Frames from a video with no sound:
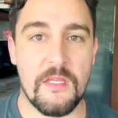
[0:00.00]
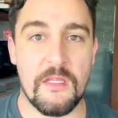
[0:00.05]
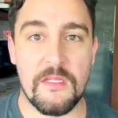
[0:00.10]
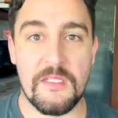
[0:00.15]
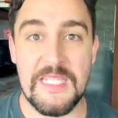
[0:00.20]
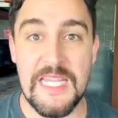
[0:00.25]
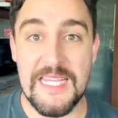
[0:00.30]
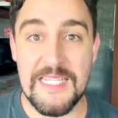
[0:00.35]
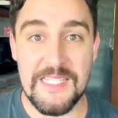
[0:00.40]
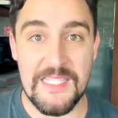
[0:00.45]

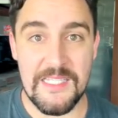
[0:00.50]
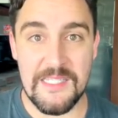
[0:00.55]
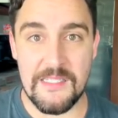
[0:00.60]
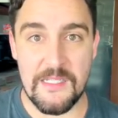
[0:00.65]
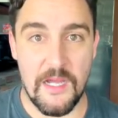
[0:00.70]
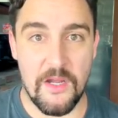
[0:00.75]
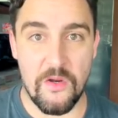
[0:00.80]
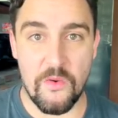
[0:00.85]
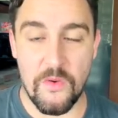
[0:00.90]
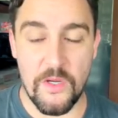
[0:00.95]
Daisy
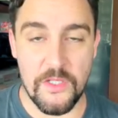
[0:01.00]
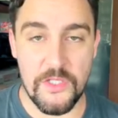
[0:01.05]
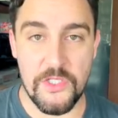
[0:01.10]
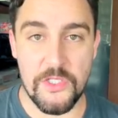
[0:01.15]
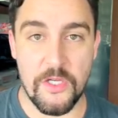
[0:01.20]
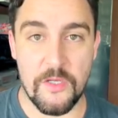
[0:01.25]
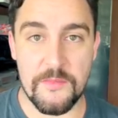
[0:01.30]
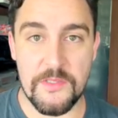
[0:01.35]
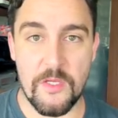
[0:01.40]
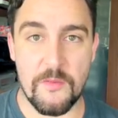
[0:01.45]
style
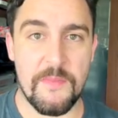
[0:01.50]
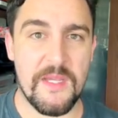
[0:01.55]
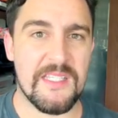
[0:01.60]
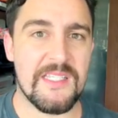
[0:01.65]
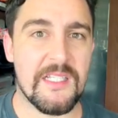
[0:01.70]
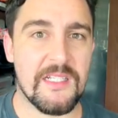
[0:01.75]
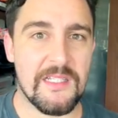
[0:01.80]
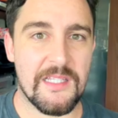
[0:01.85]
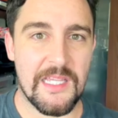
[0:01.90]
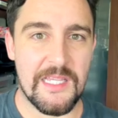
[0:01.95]
workshop. So
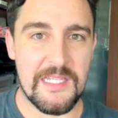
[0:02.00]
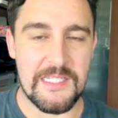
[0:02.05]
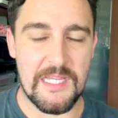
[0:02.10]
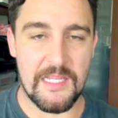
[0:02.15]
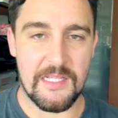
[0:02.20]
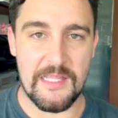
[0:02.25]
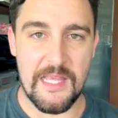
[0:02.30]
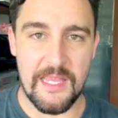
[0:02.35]
basically I take